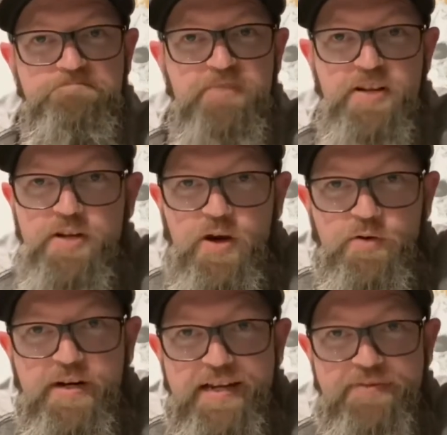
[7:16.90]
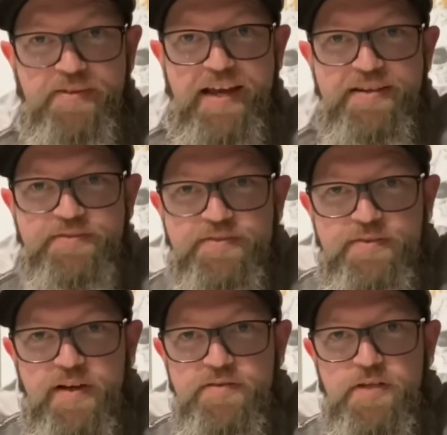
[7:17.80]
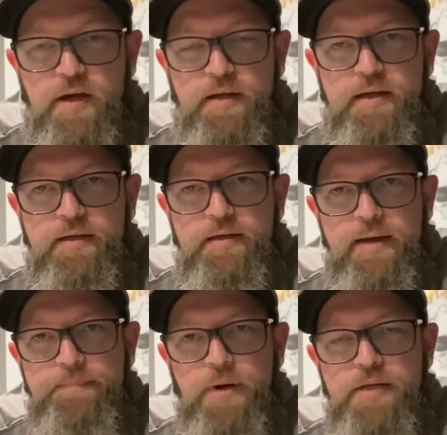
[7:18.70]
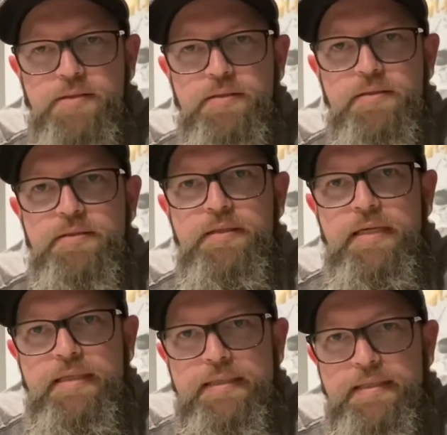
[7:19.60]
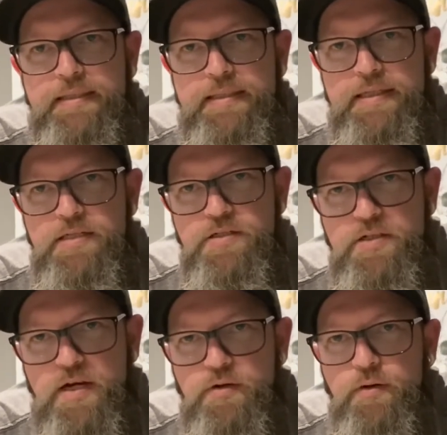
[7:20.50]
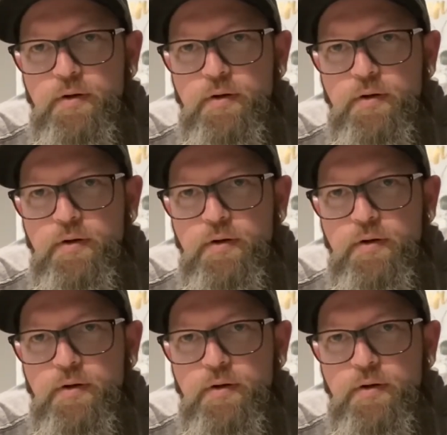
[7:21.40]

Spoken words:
not really a fan of cycling and bicyclists in general.